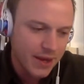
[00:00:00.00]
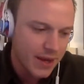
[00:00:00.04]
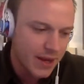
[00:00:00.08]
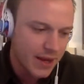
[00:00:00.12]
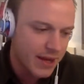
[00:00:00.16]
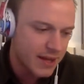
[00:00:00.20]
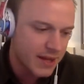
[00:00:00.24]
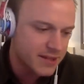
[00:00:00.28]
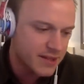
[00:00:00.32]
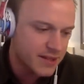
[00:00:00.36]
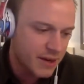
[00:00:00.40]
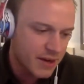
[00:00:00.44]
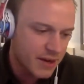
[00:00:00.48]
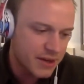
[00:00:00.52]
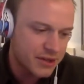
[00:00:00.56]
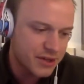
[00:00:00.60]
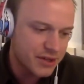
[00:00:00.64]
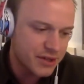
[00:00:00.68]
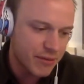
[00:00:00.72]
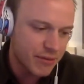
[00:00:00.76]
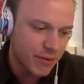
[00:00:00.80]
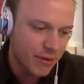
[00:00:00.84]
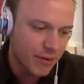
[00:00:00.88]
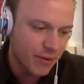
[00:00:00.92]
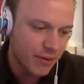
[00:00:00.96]
Is there a
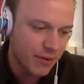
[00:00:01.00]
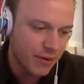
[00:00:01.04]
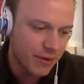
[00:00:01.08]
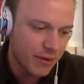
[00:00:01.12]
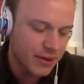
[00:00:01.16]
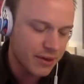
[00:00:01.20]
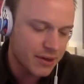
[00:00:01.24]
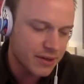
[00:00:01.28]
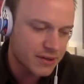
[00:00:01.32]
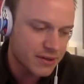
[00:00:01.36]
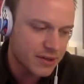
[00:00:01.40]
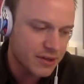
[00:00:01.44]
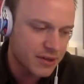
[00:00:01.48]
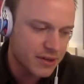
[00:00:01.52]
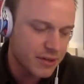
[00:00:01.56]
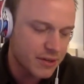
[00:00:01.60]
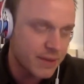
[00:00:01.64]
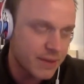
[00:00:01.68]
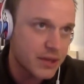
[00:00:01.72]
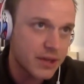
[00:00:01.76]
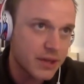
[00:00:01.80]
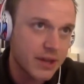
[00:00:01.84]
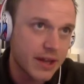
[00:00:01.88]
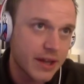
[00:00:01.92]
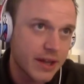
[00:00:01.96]
general, so you
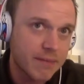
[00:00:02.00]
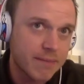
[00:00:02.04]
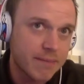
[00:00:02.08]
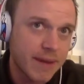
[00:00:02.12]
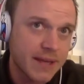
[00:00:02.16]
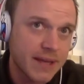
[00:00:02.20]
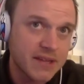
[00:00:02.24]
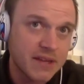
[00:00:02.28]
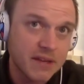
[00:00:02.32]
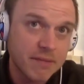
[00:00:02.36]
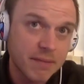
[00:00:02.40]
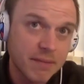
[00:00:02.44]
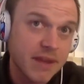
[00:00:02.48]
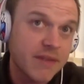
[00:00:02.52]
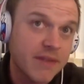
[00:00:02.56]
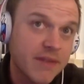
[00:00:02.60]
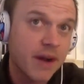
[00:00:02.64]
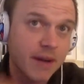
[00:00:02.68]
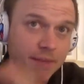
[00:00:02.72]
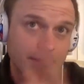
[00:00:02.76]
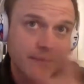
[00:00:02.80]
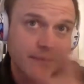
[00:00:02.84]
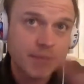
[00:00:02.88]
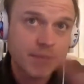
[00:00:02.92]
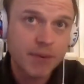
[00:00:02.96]
mentioned like basically beef
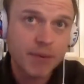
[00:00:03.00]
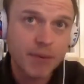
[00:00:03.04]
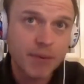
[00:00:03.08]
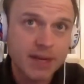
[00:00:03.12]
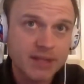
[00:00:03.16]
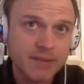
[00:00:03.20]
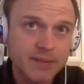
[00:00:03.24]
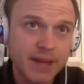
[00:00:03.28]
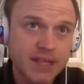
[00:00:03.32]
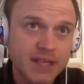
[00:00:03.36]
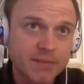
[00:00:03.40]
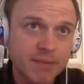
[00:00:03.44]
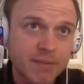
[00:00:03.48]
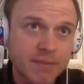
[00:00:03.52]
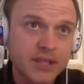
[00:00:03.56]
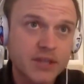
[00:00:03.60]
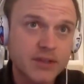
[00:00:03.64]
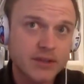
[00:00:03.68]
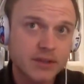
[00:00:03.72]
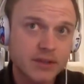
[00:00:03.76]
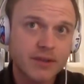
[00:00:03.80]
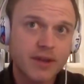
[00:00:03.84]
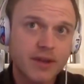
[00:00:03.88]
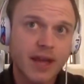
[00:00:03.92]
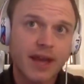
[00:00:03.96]
up the resume as much
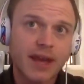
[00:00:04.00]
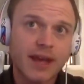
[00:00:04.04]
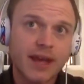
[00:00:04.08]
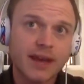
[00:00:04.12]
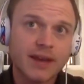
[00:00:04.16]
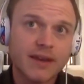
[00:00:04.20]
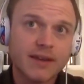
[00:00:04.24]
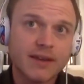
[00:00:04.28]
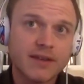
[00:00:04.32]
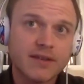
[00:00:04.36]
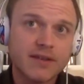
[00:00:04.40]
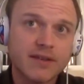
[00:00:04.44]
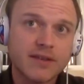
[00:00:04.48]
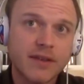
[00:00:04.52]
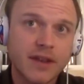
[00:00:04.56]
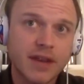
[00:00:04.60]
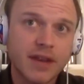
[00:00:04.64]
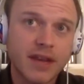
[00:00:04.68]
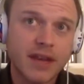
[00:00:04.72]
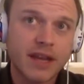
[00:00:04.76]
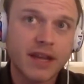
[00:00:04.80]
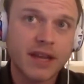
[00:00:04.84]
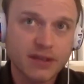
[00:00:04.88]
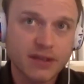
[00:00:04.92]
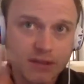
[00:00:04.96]
as you can so that it
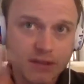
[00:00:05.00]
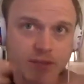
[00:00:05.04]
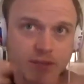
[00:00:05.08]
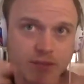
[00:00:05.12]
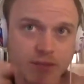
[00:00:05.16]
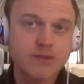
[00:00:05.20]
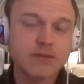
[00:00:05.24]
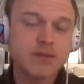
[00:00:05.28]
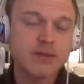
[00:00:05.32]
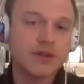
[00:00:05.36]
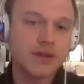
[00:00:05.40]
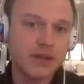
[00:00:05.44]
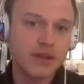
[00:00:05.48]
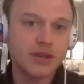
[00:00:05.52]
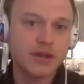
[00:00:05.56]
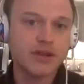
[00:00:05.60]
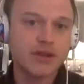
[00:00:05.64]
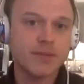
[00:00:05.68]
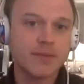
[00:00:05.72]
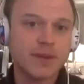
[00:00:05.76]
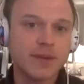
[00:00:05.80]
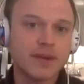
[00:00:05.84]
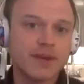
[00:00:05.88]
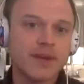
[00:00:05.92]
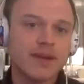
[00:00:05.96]
gets through to the
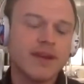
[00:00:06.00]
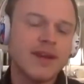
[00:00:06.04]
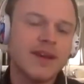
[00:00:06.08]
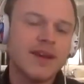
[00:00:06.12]
human.